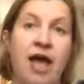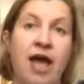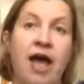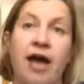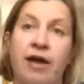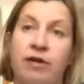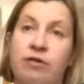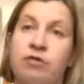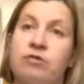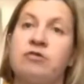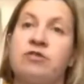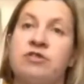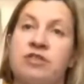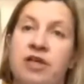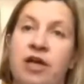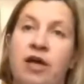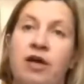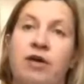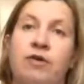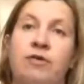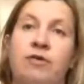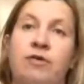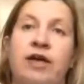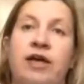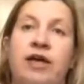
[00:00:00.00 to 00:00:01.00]
and
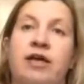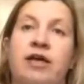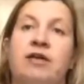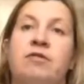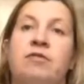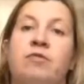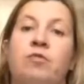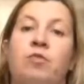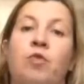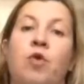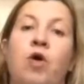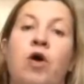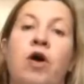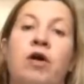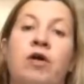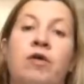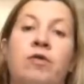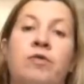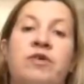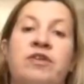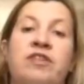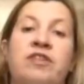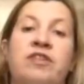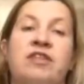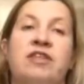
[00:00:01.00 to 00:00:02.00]
also in work
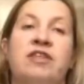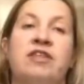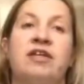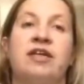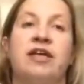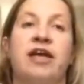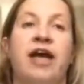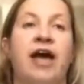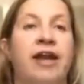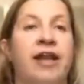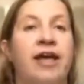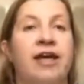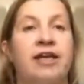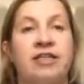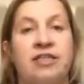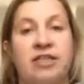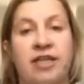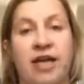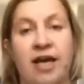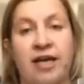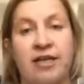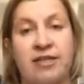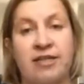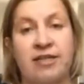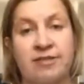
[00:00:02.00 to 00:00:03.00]
with the
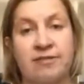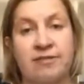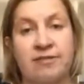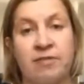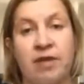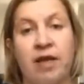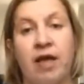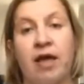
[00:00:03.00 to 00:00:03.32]
NHS.